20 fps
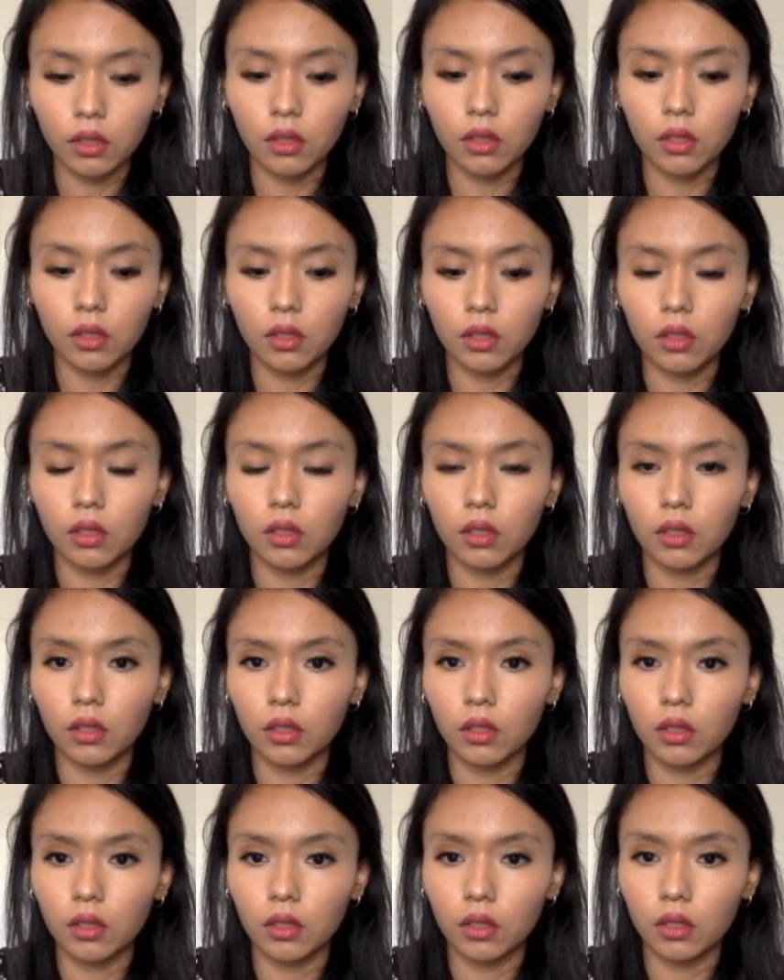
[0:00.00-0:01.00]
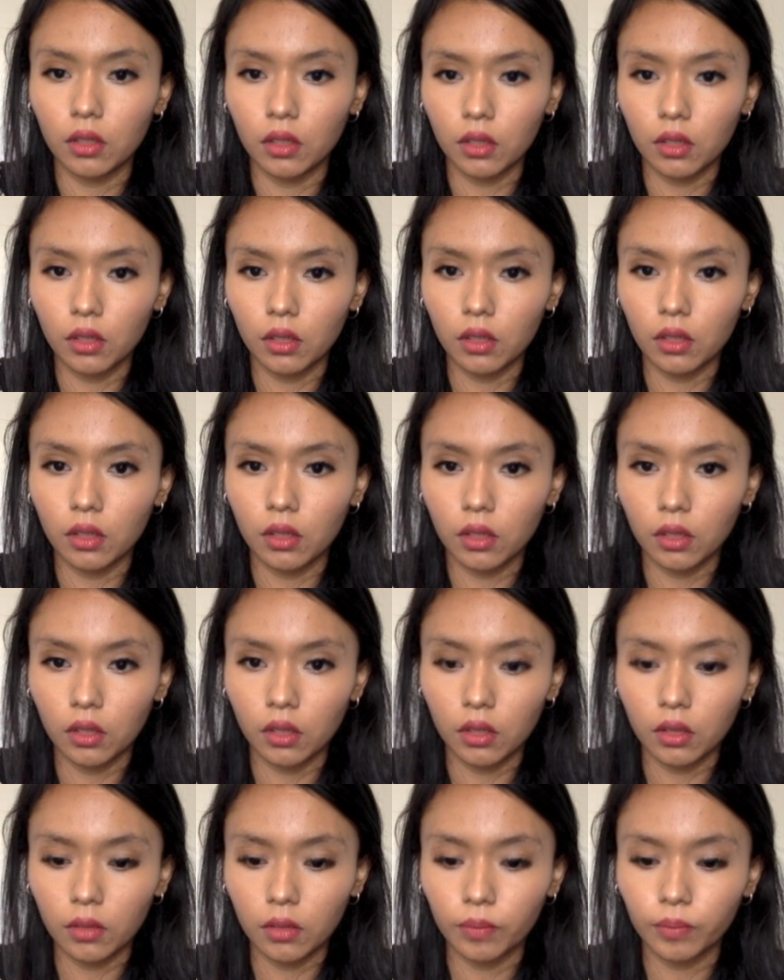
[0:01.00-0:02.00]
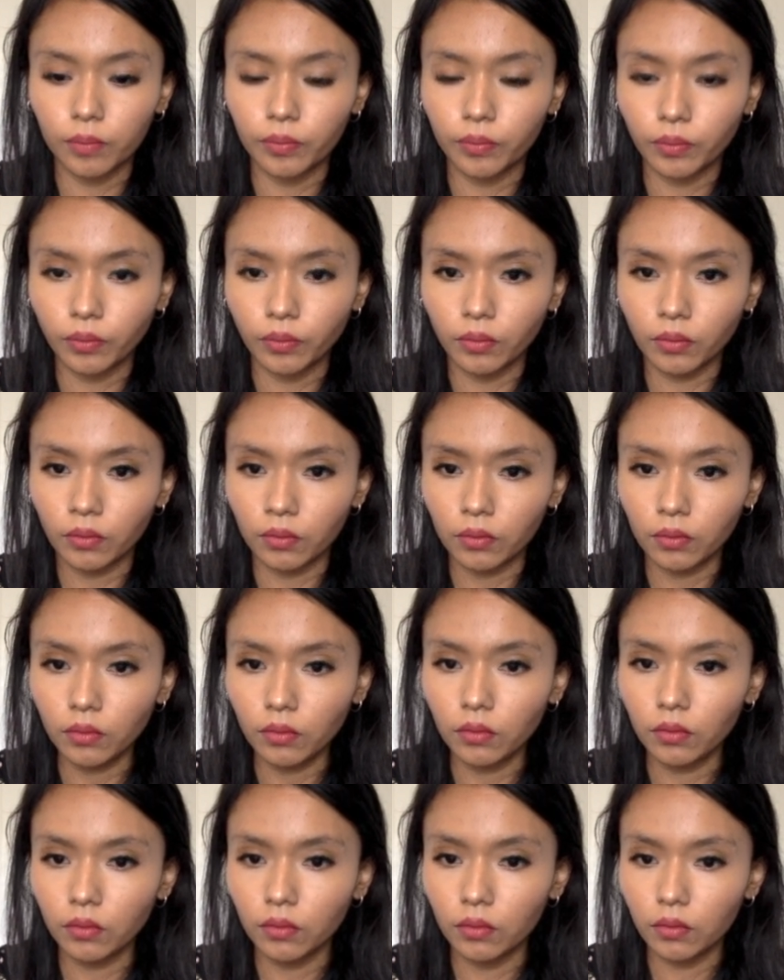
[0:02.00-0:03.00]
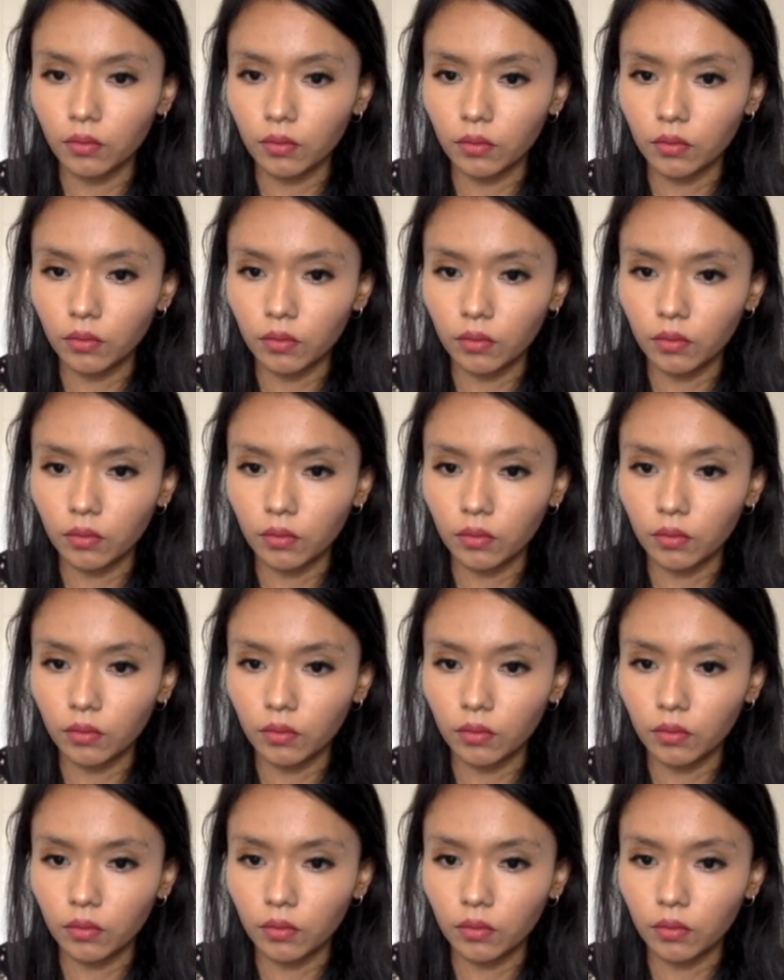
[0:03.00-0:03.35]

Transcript: Nothing is said.